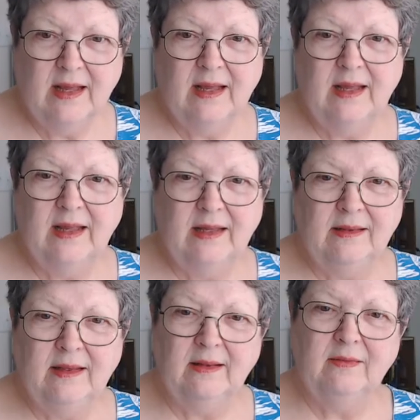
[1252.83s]
and
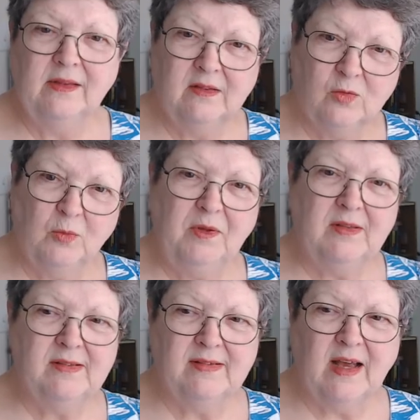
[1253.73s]
that this will be the
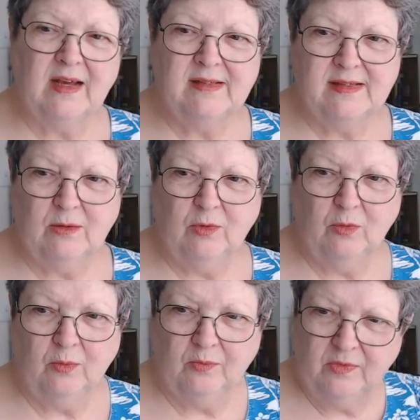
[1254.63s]
size that will,
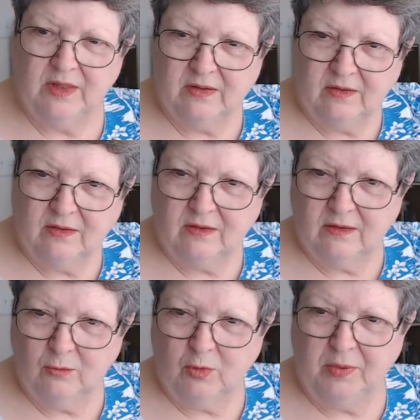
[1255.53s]
this
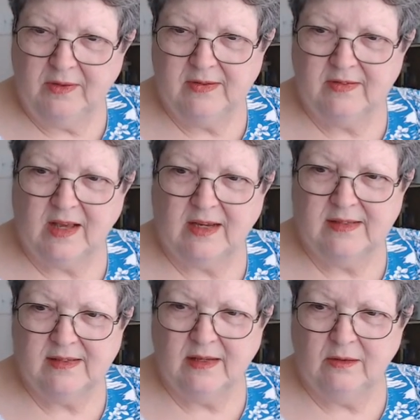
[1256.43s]
will be the size
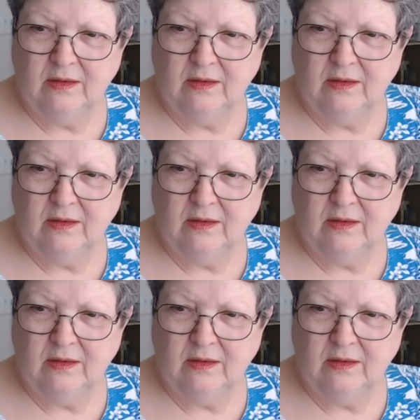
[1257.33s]
that